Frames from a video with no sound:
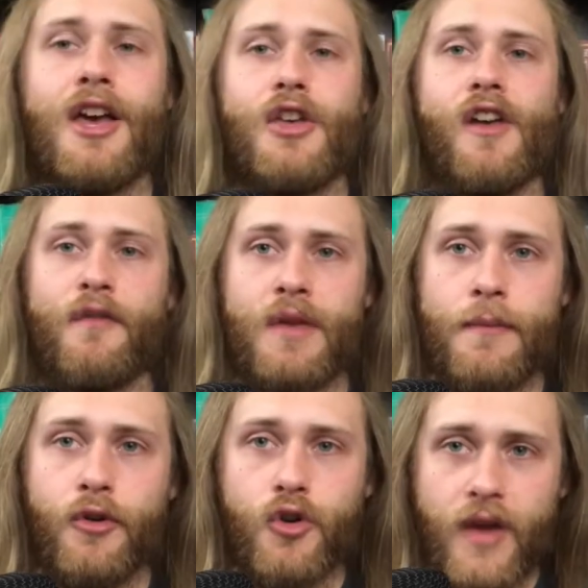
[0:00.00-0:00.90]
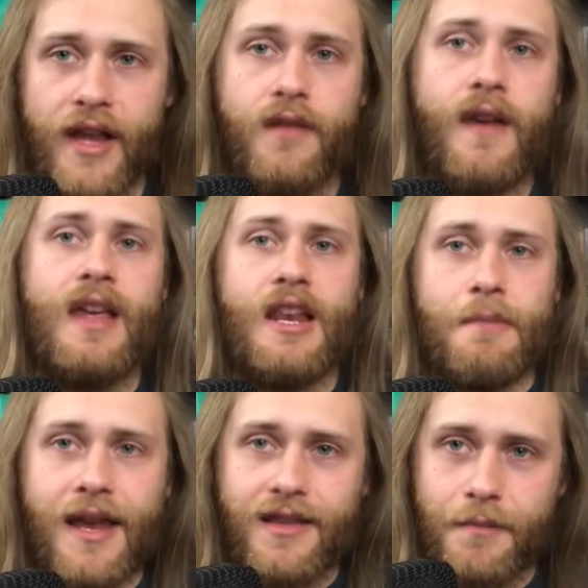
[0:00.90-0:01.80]
You have people who innovate and
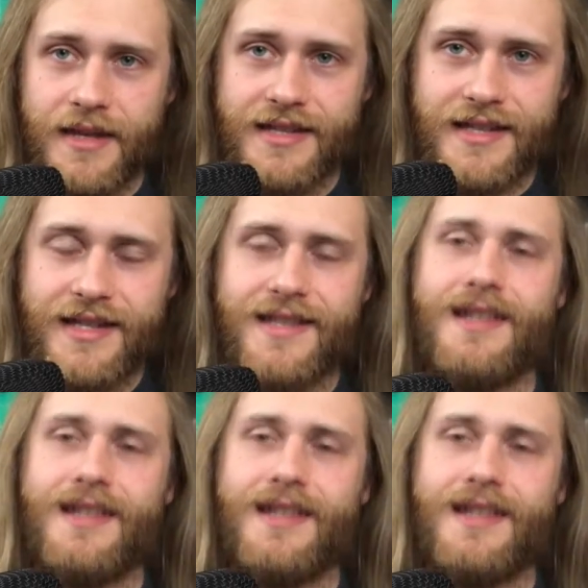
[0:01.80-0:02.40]
make the businesses,